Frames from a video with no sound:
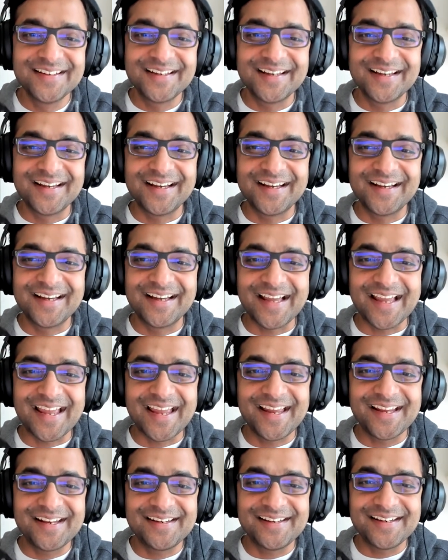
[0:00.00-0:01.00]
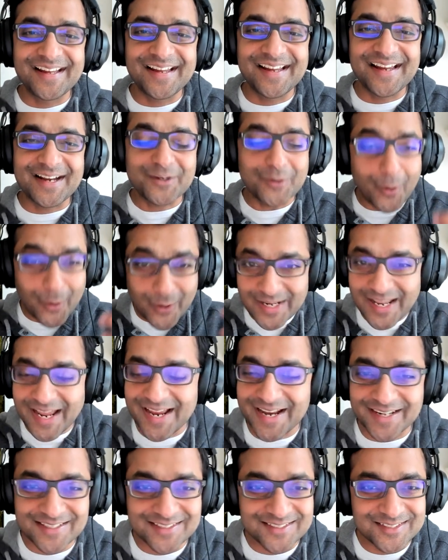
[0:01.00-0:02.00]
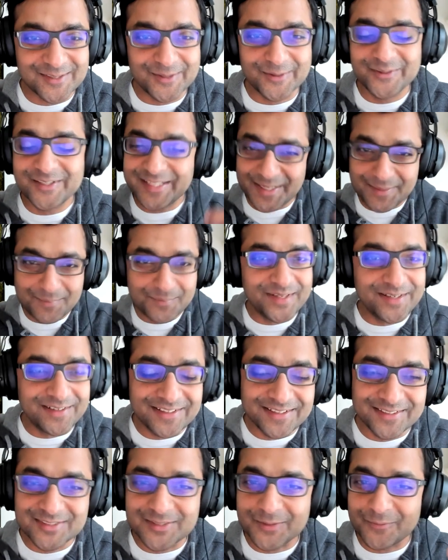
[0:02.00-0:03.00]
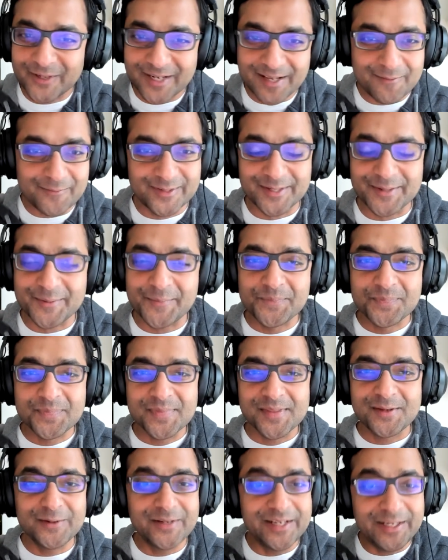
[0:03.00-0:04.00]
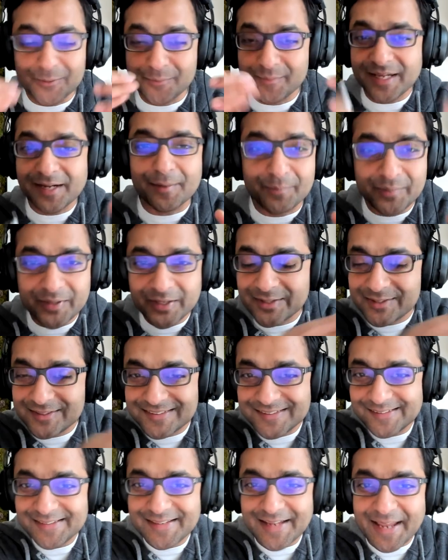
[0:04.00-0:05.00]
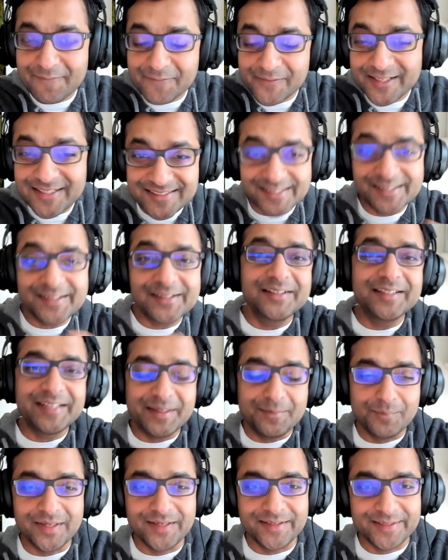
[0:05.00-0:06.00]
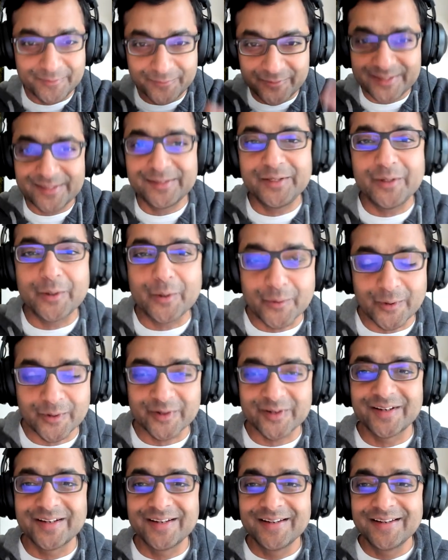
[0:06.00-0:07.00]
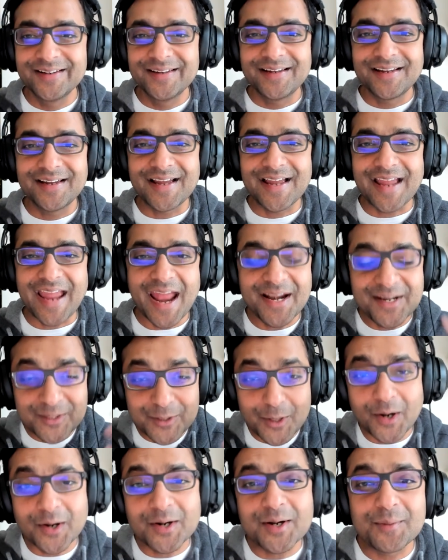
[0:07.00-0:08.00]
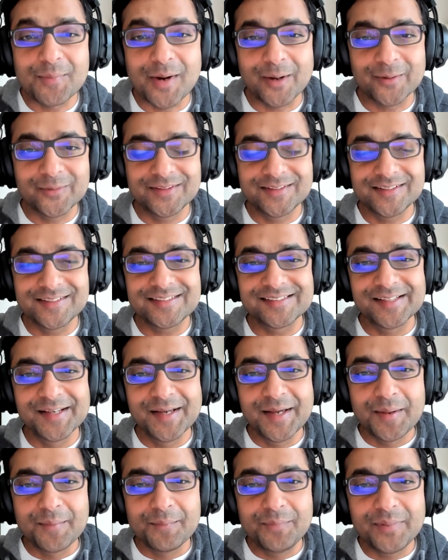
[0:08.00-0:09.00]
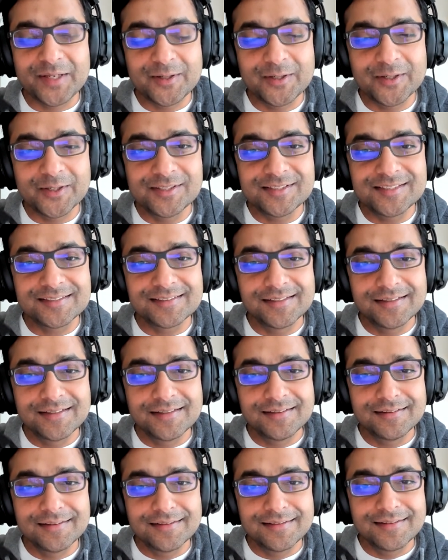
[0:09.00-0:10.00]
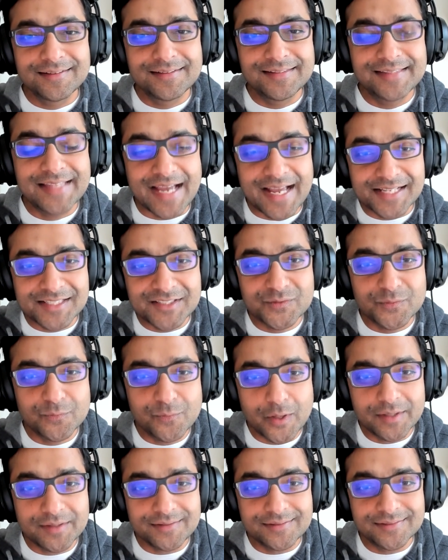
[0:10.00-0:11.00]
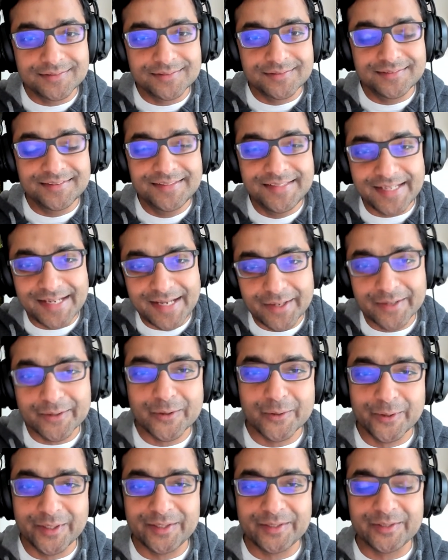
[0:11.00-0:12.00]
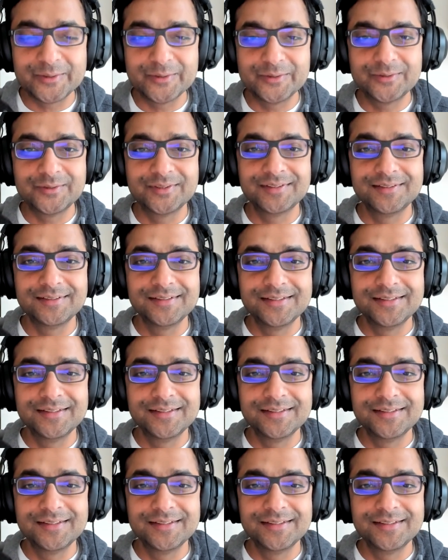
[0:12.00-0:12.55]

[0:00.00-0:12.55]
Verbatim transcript: uh, and at all hands or team meetings or whatever you need to make appearance in every single team meeting within your org and talk about this because that's what they are going to